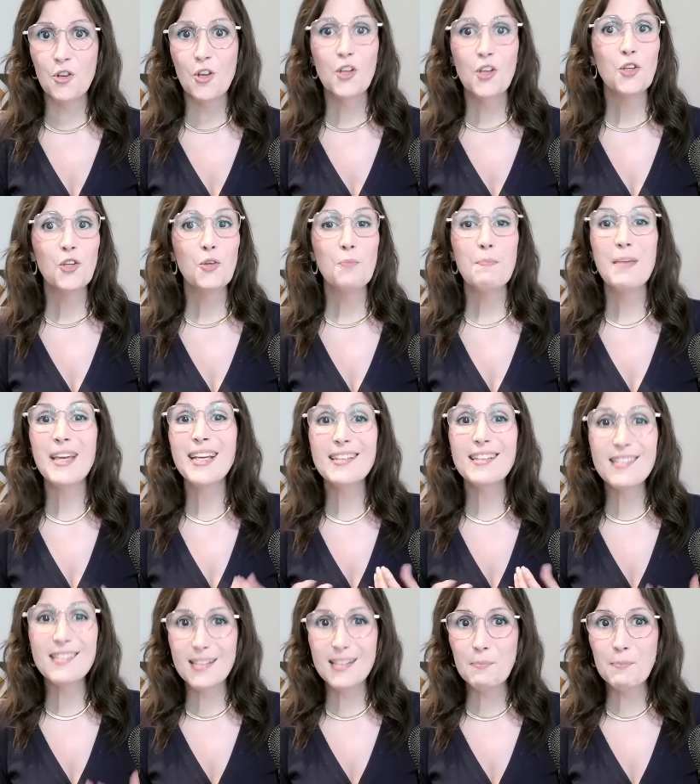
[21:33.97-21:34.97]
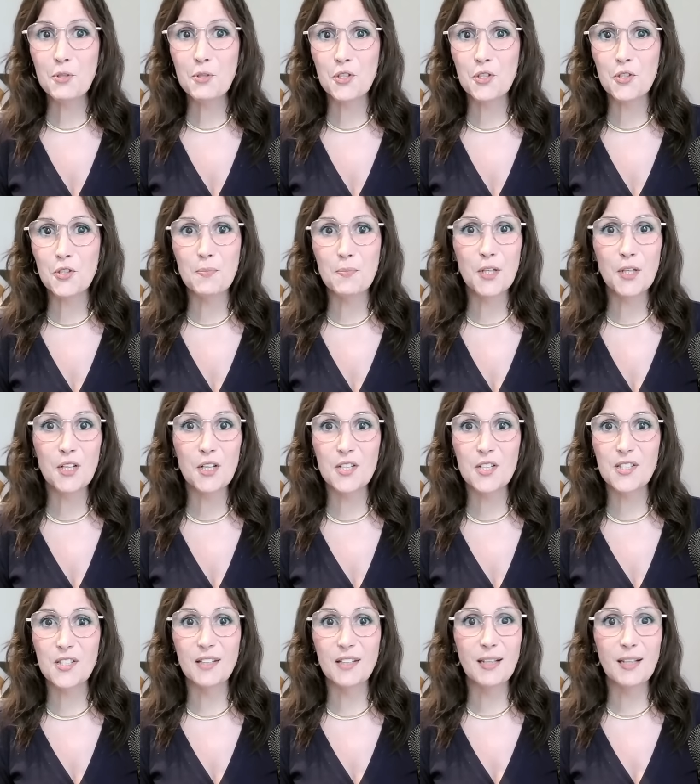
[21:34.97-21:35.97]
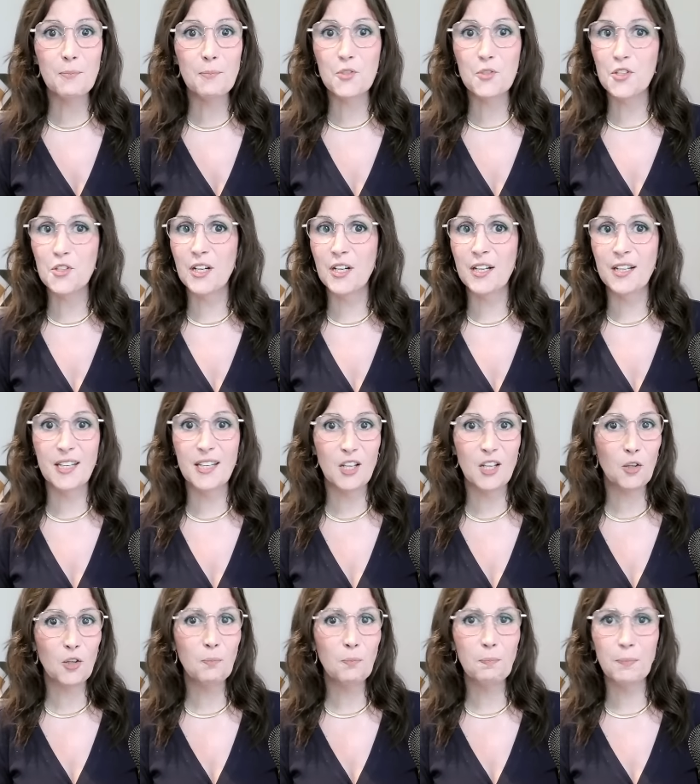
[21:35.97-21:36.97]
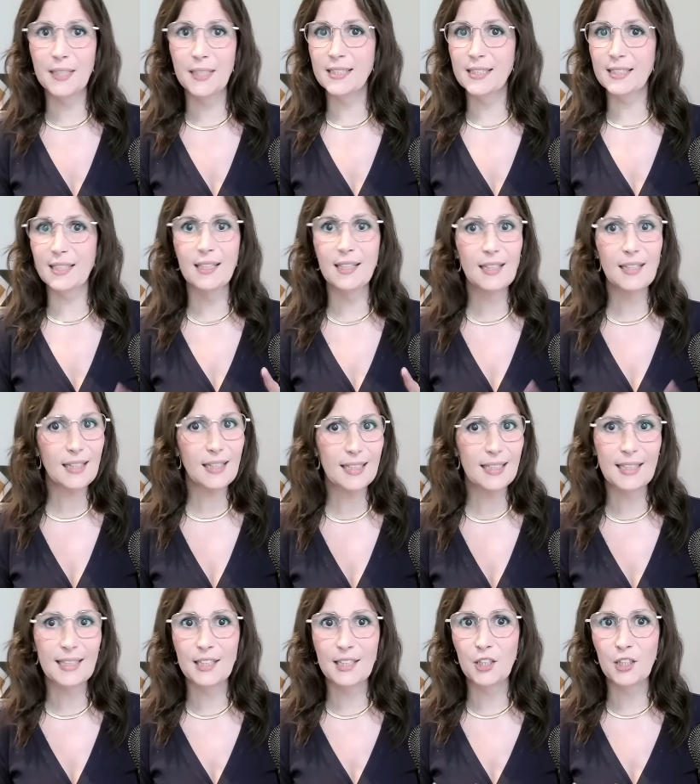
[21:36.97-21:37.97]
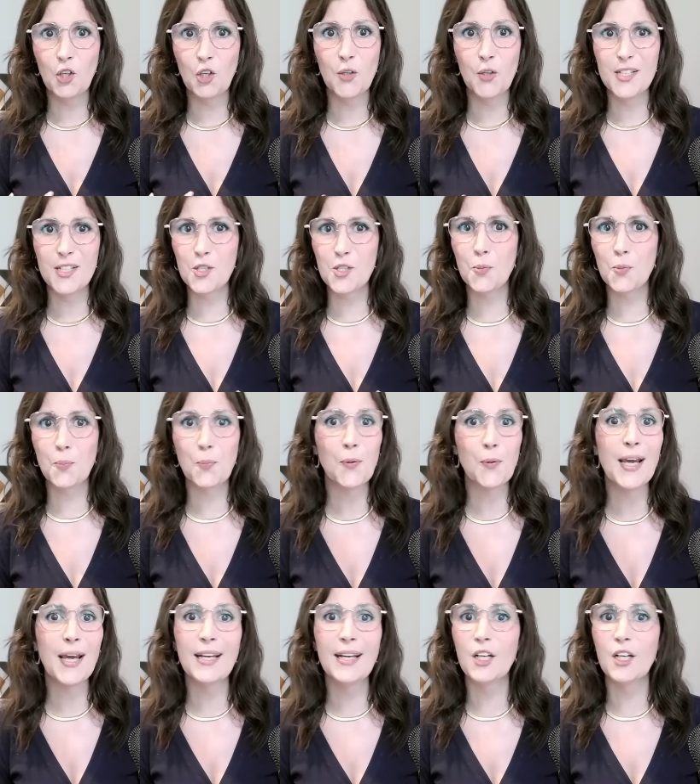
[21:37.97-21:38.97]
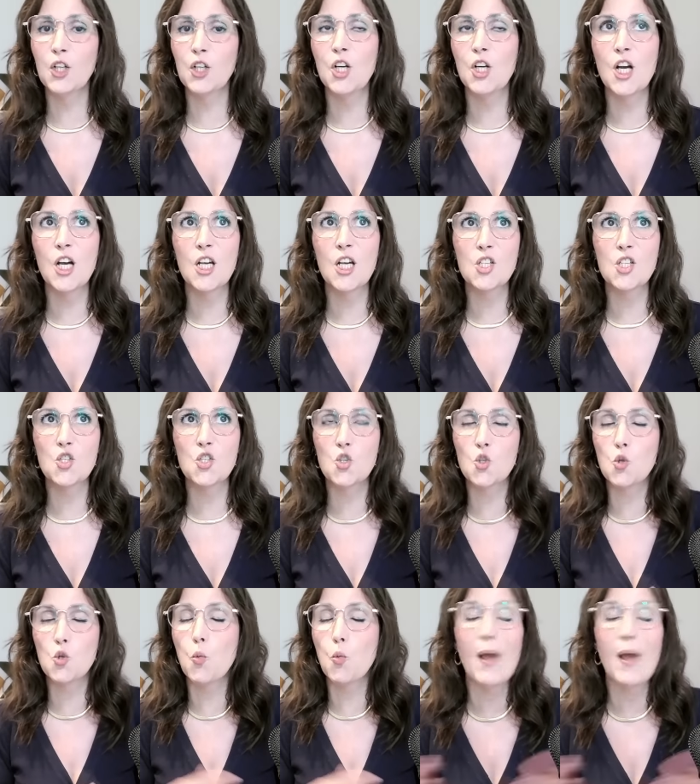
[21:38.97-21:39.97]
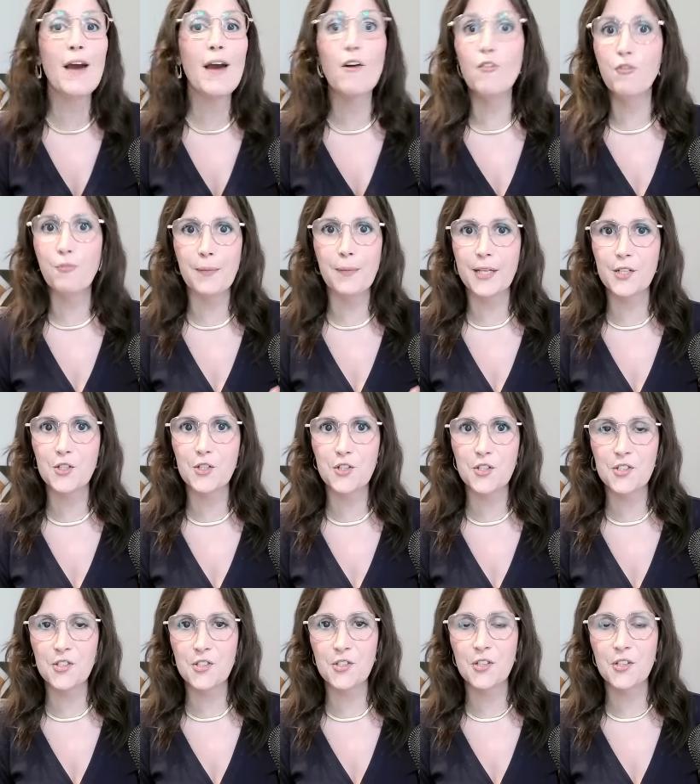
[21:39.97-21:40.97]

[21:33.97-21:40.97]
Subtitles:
You make assumptions because the numbers are incomplete, unclear, or spread across 12 pages.